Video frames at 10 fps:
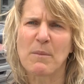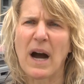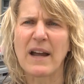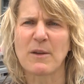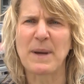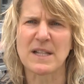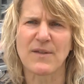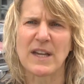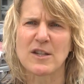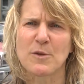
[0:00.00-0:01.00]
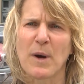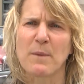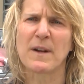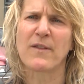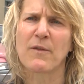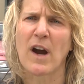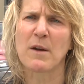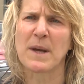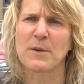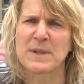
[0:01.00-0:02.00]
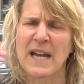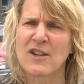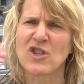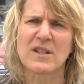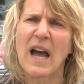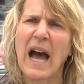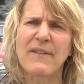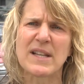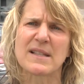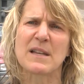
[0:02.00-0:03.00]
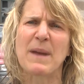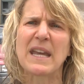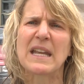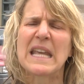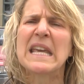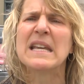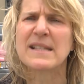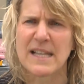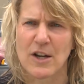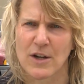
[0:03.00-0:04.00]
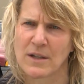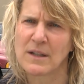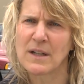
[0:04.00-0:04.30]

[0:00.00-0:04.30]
by the Pennsylvania Department of Environmental Protection to obviously make it easier